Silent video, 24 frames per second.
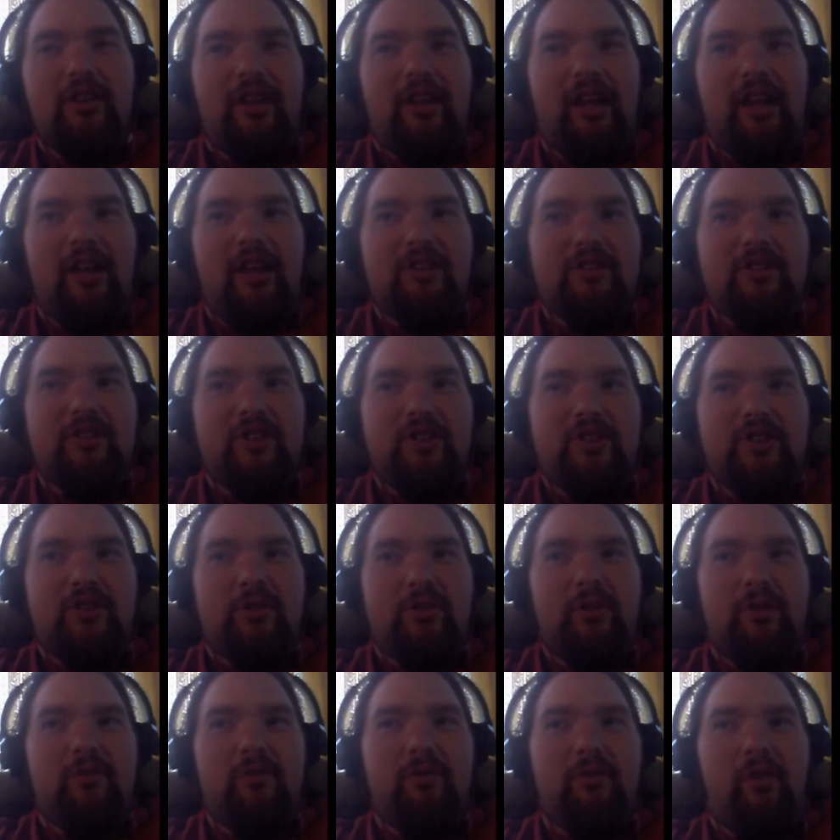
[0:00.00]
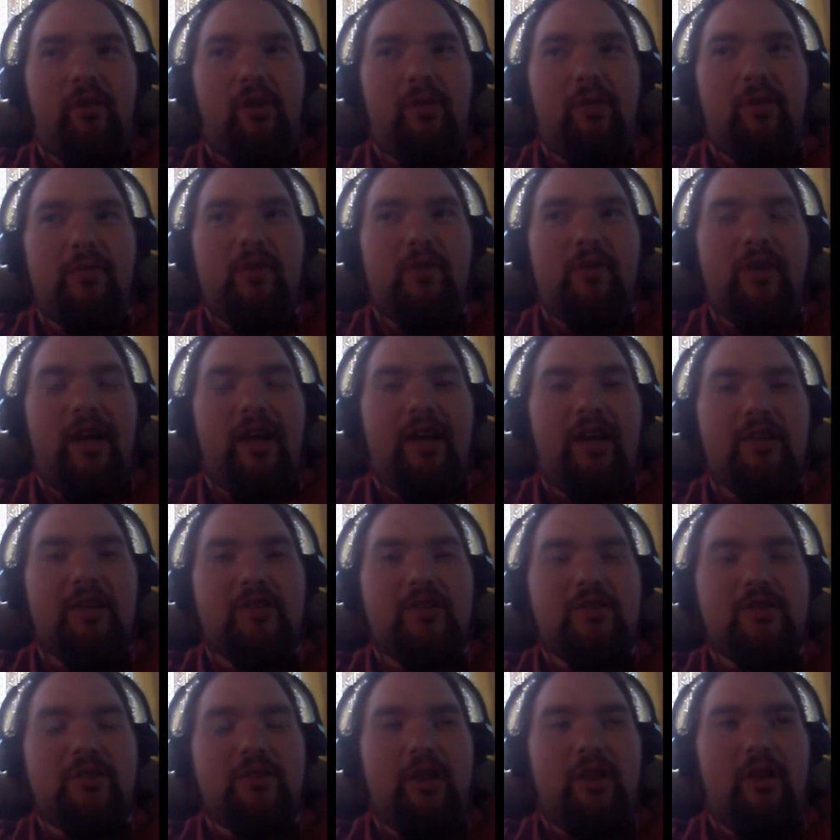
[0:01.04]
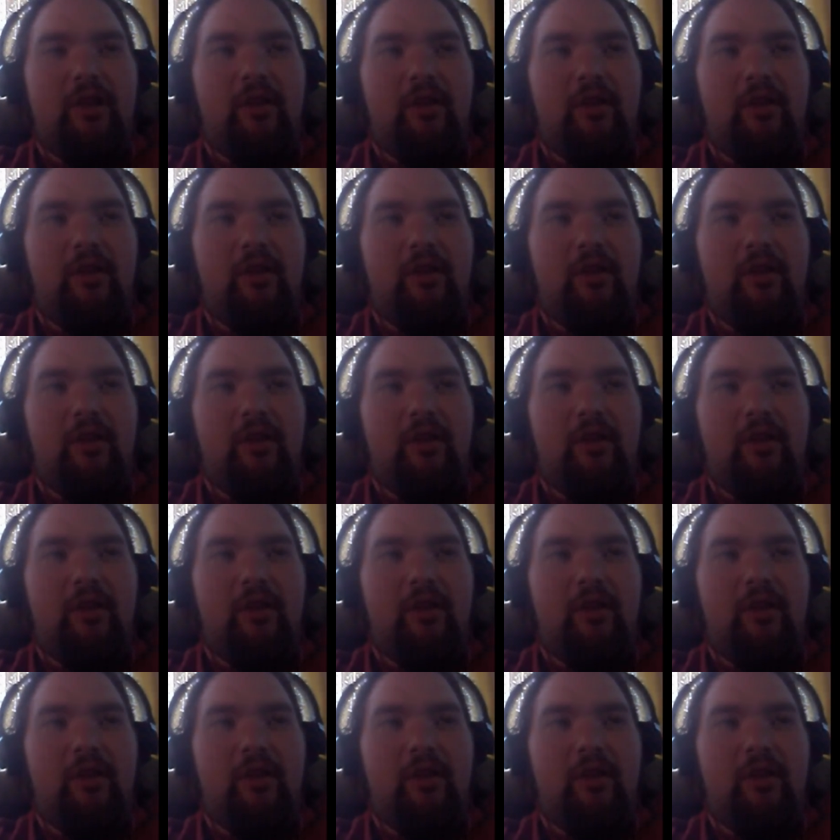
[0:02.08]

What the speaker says: Guys, just to inform you guys